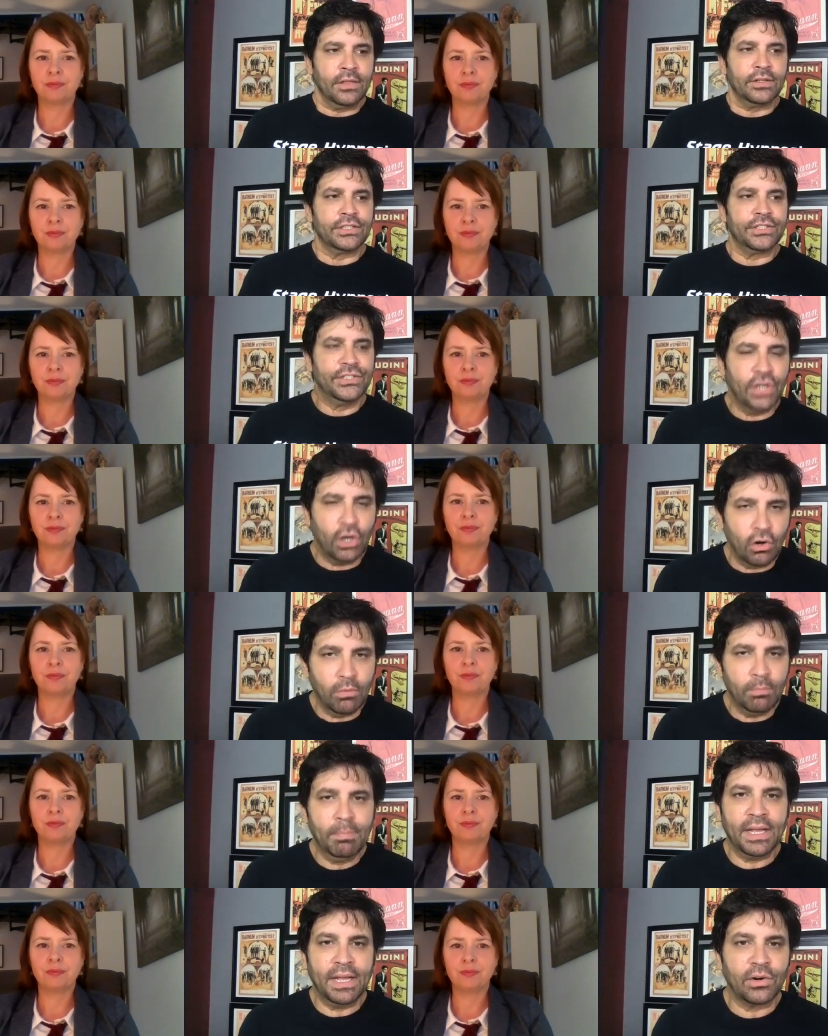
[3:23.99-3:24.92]
Speaker 1: there's
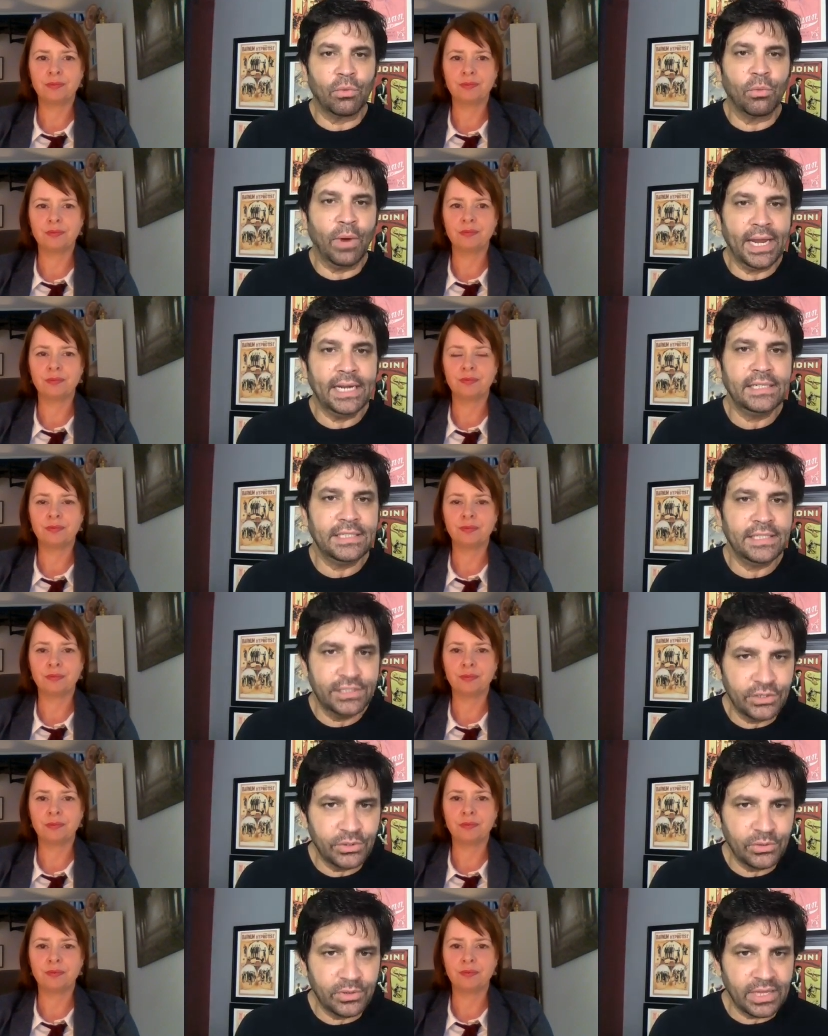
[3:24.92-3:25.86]
no better way to
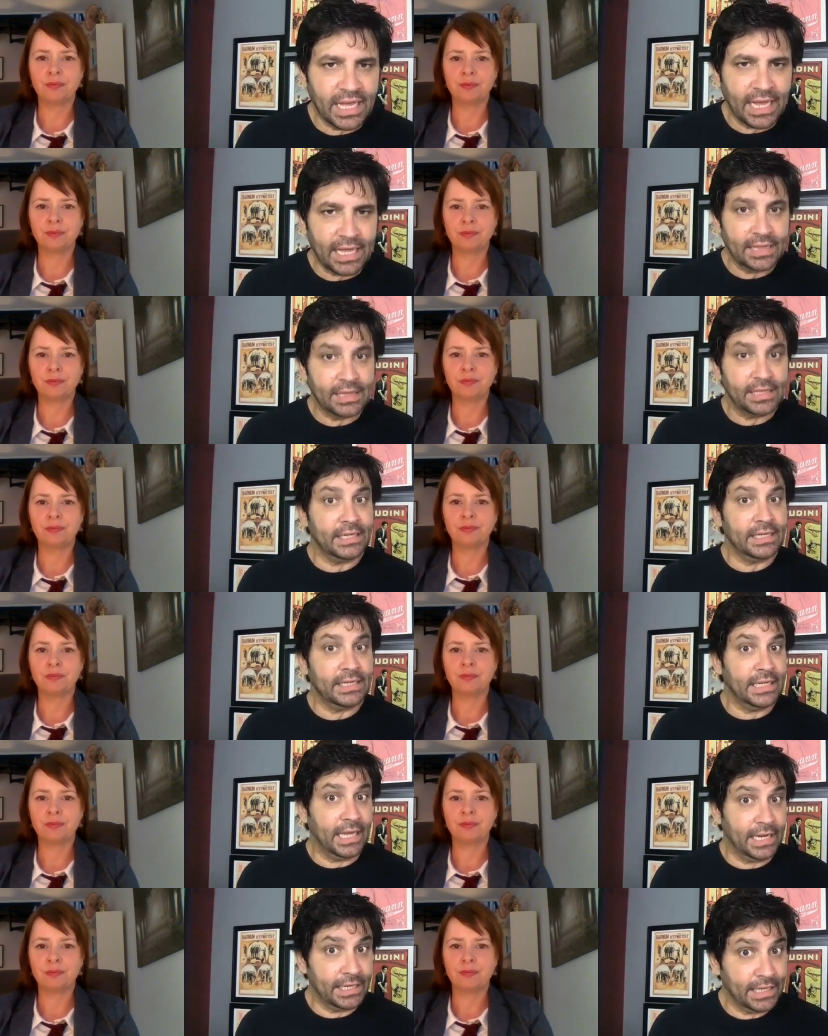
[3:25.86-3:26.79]
do that than
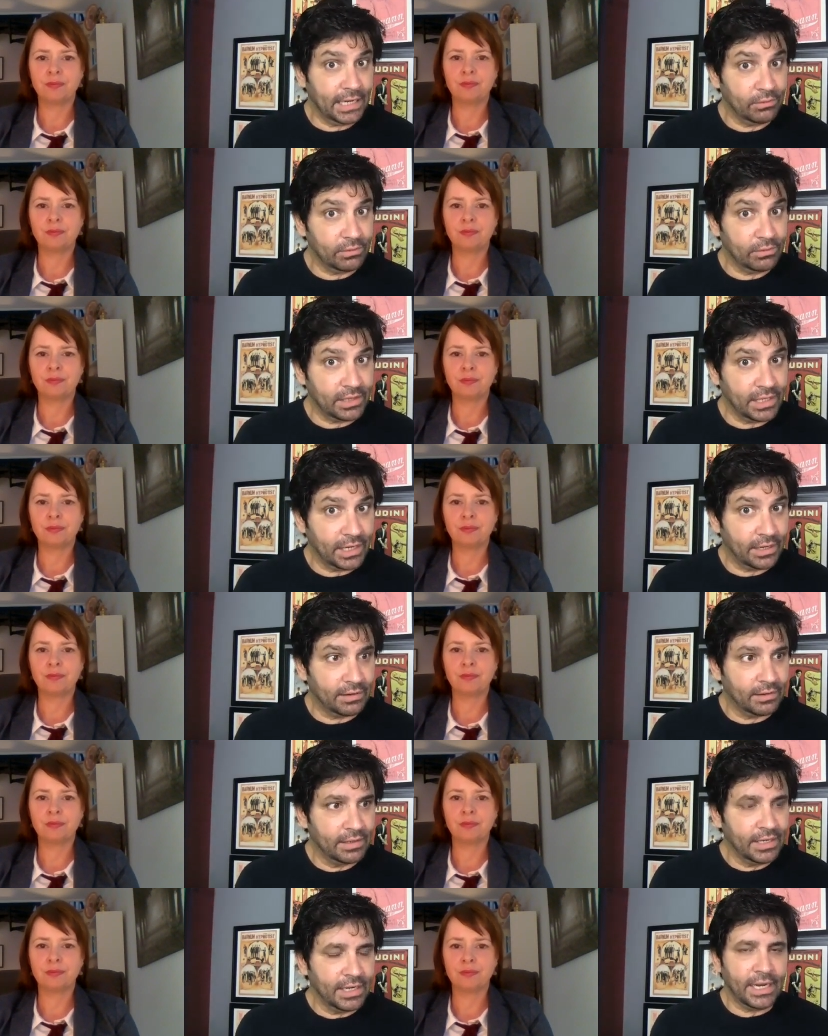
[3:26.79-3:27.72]
getting out
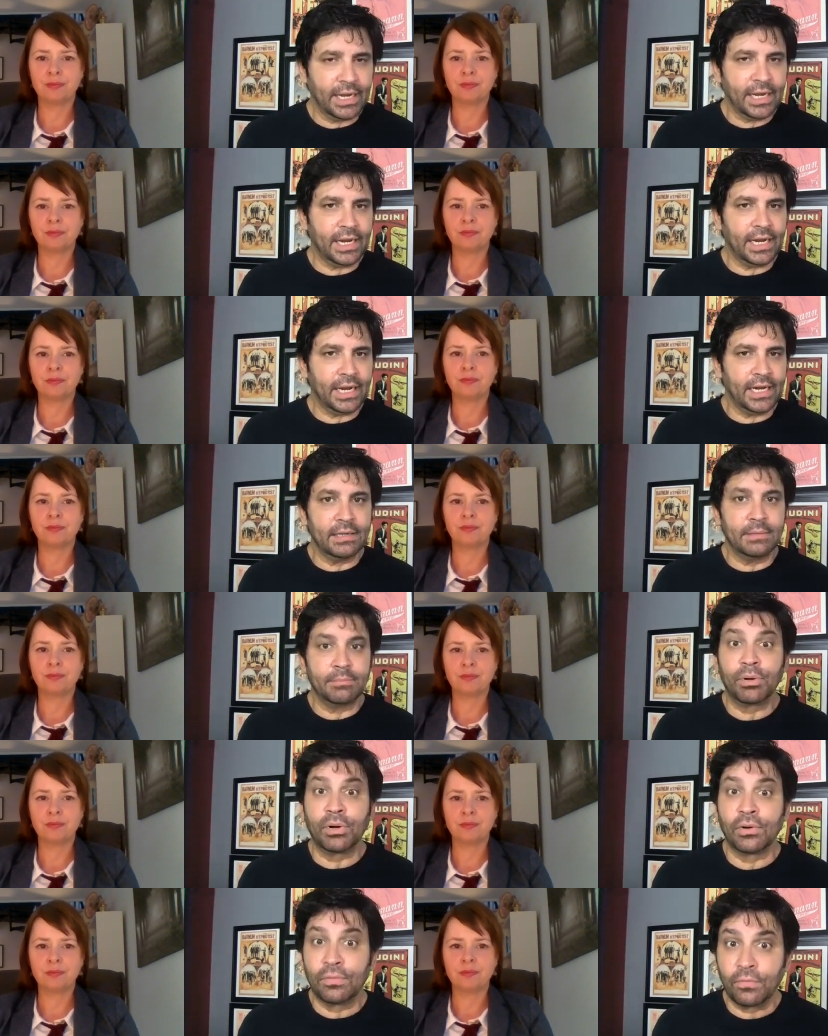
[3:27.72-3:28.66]
there and
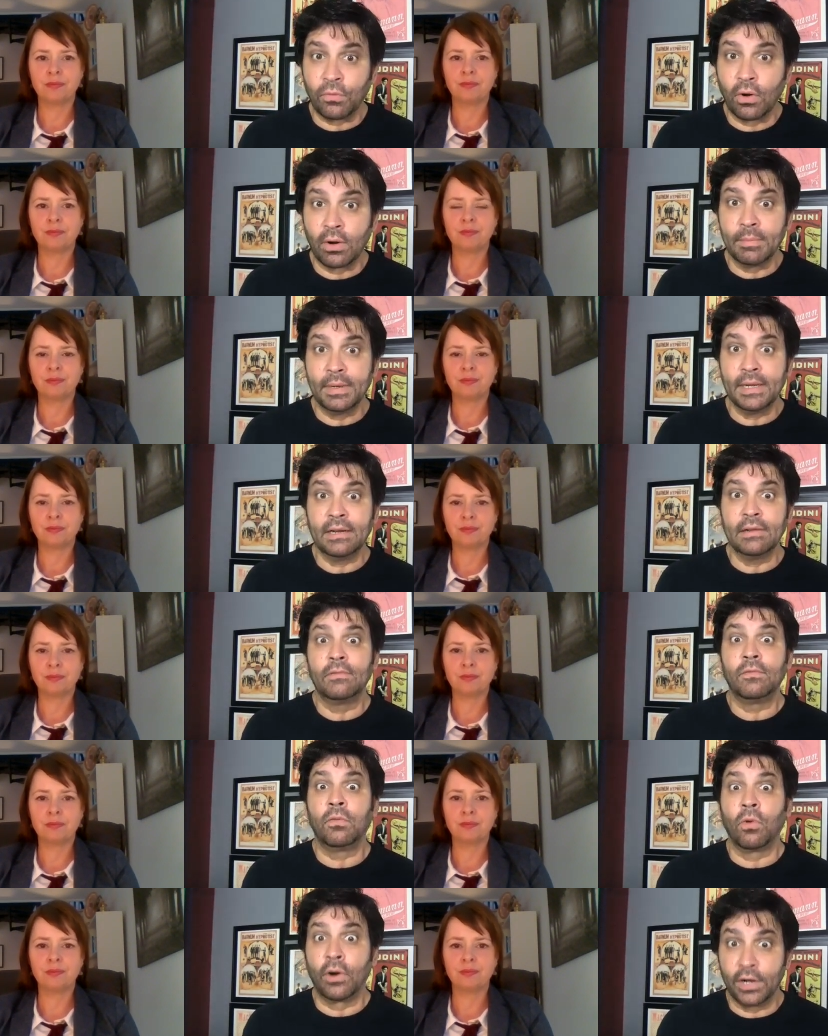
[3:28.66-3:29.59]
performing
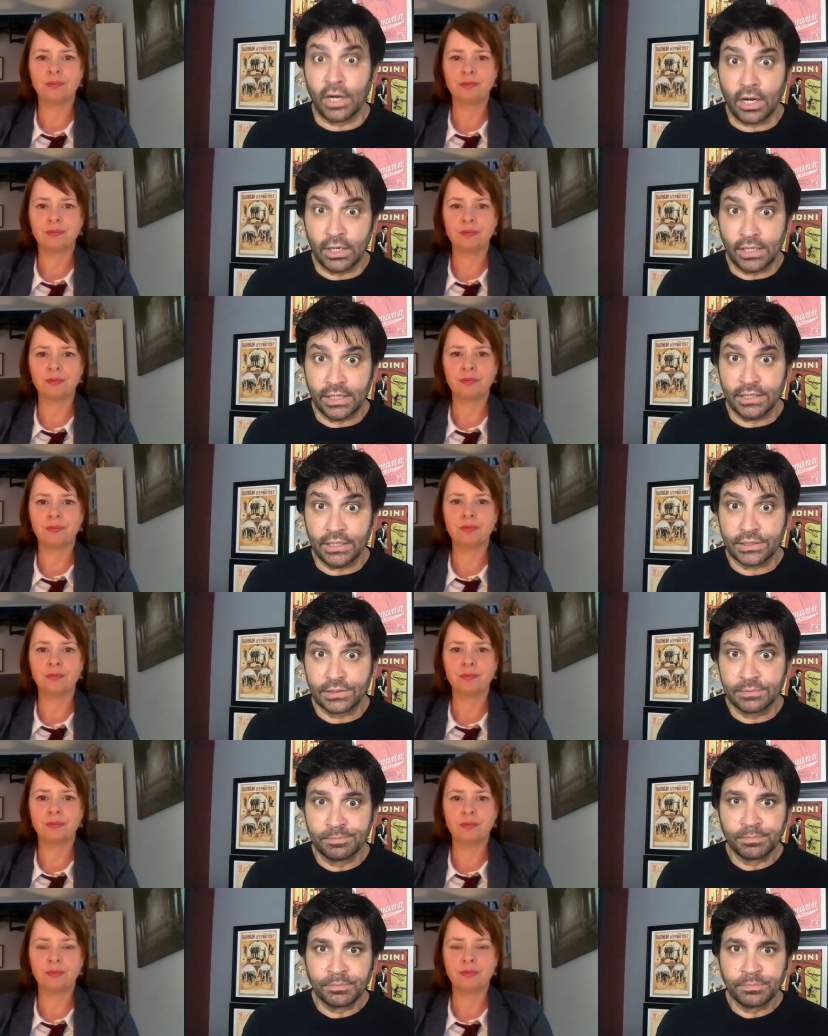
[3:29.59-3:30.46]
for an audience.